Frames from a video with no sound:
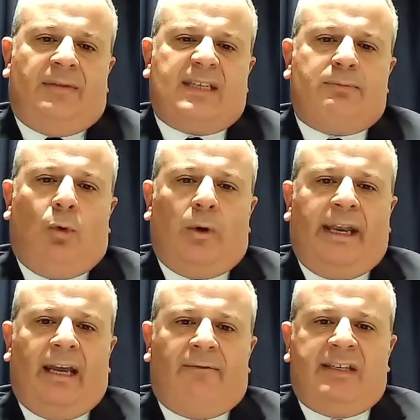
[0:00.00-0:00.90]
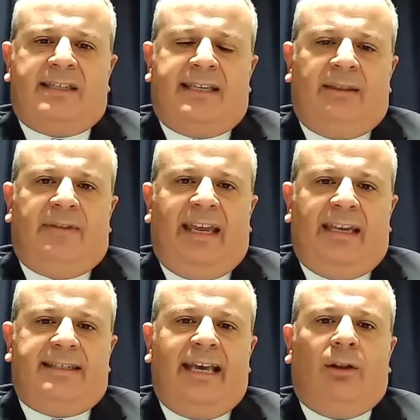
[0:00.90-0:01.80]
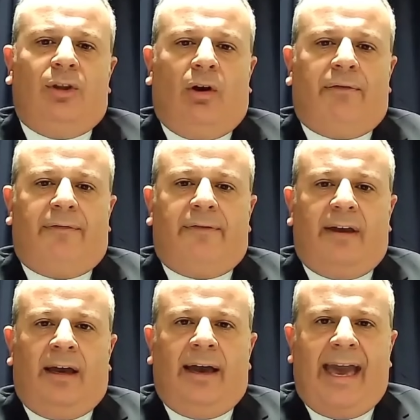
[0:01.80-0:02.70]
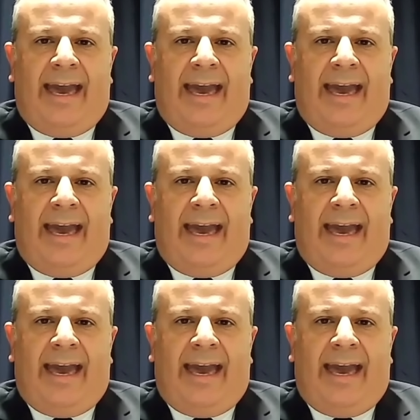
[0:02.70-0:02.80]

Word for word: this morning visited the Tel Nof uh,